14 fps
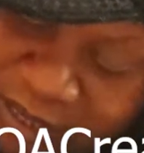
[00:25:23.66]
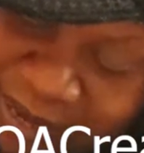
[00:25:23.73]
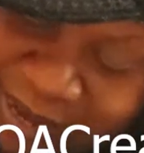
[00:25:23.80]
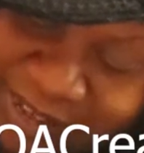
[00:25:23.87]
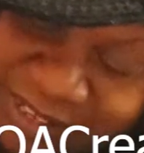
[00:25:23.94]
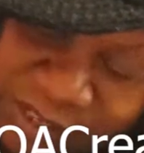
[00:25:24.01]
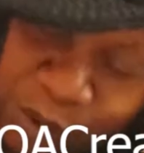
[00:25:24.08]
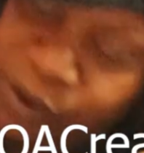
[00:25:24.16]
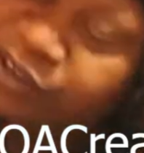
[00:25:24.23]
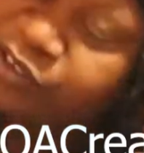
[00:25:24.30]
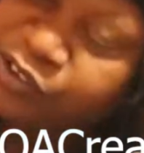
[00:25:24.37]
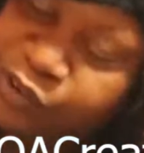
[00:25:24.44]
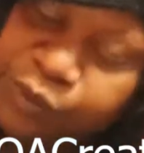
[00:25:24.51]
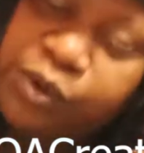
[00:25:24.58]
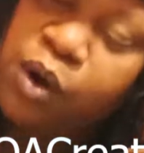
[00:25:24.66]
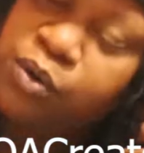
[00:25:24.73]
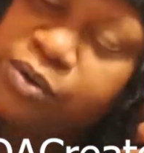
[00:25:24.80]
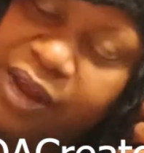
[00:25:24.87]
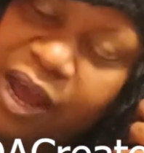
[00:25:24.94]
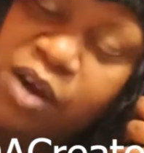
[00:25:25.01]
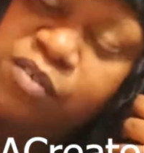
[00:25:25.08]
it's going to go
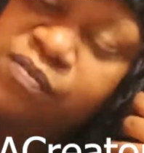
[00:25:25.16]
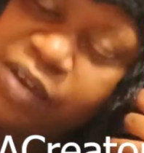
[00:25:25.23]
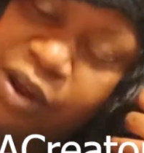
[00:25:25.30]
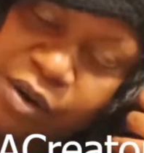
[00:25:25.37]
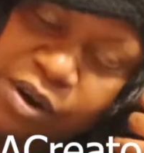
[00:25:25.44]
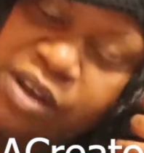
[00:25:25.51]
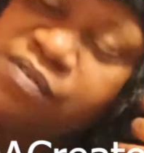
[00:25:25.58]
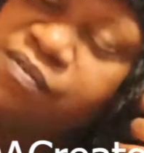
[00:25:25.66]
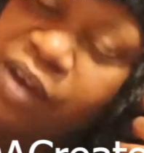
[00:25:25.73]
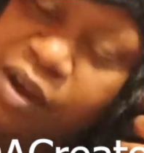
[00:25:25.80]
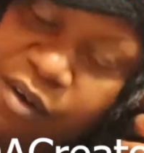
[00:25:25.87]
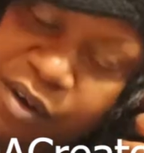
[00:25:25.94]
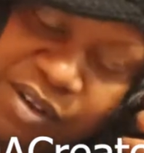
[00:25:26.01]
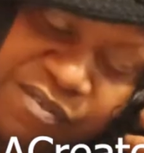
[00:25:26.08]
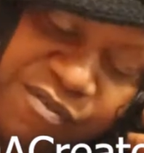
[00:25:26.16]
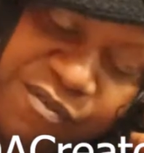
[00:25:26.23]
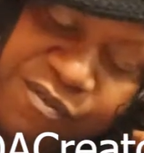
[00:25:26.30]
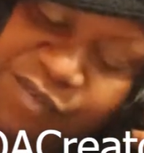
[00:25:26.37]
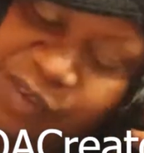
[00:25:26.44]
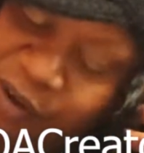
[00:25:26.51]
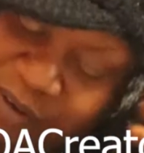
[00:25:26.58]
down very, very,
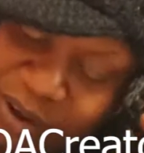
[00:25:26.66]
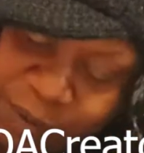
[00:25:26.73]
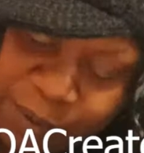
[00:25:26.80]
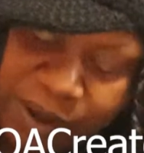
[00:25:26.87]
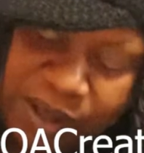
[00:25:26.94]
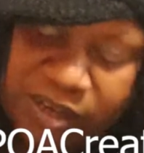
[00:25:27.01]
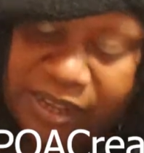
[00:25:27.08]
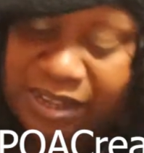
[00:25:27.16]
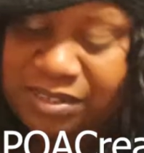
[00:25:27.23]
very quickly.